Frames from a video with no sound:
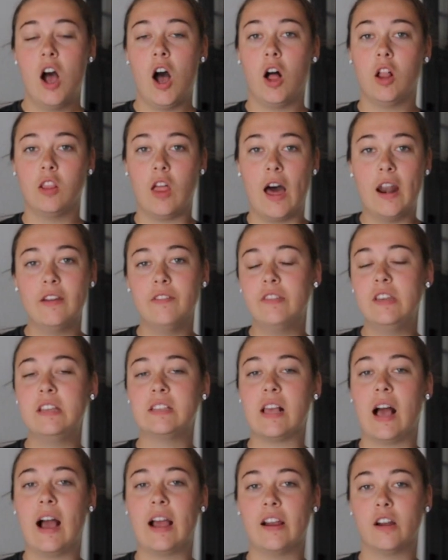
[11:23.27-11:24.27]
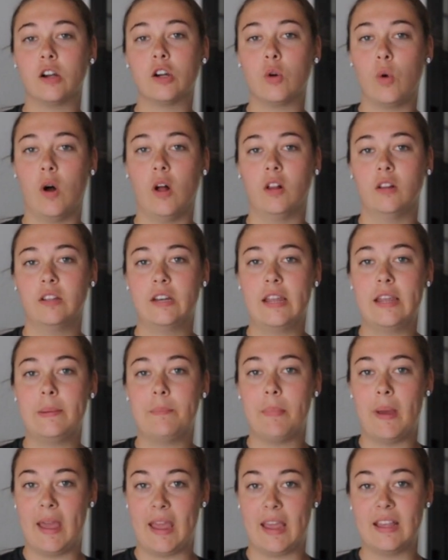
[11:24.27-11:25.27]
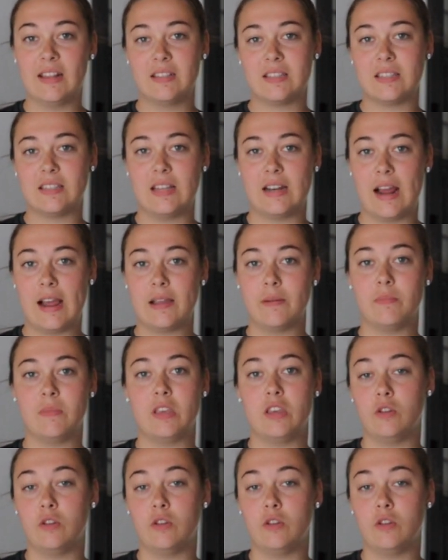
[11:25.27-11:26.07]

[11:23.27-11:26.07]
a lot of these higher quality paints that I'm